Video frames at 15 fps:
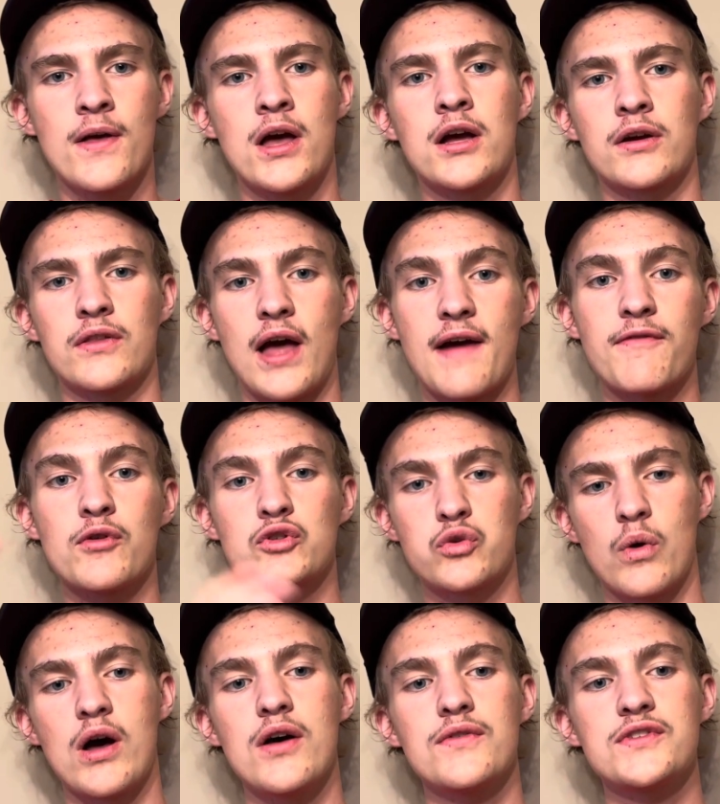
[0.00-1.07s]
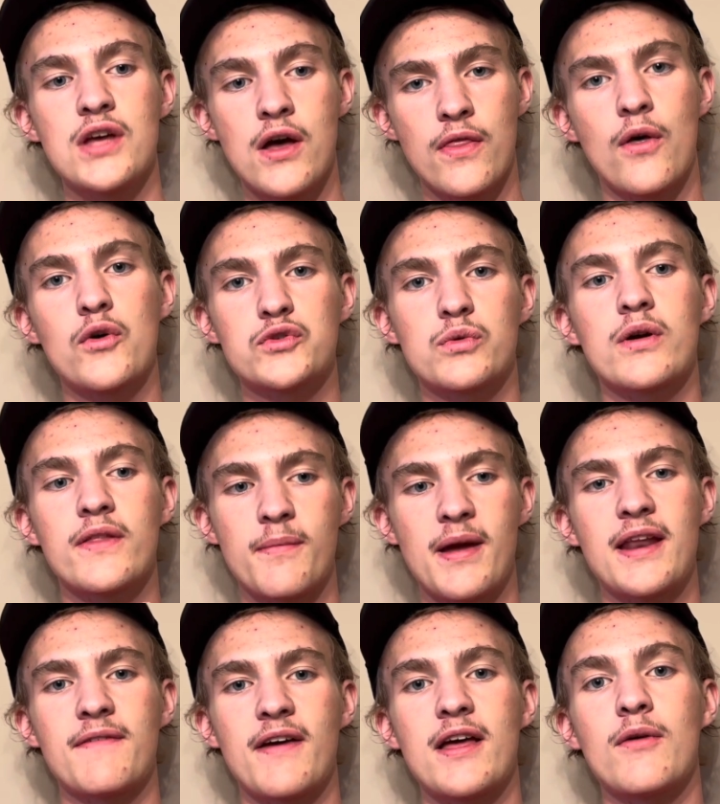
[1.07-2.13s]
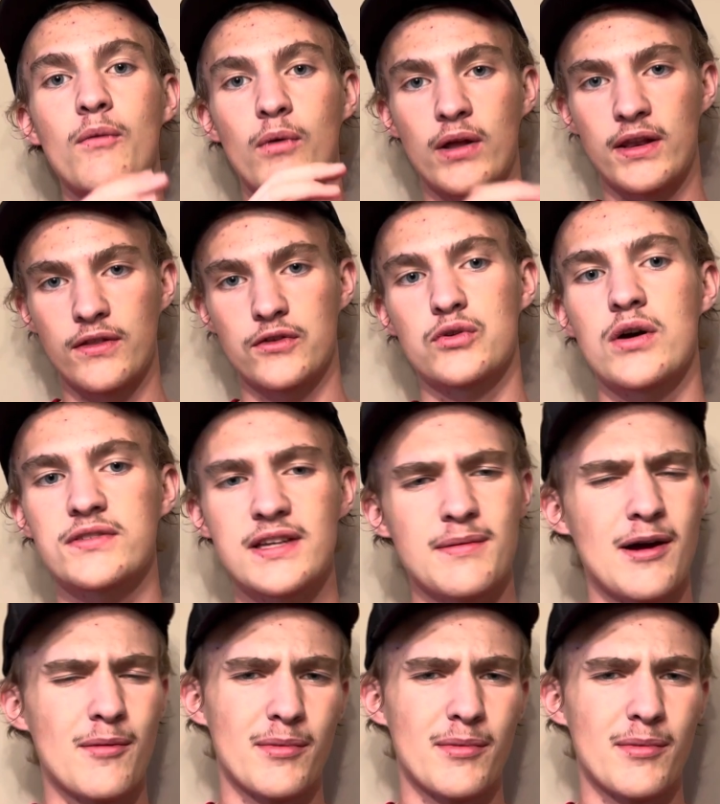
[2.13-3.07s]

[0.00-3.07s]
The iPhone 12s, those were the main event when the 12s came out,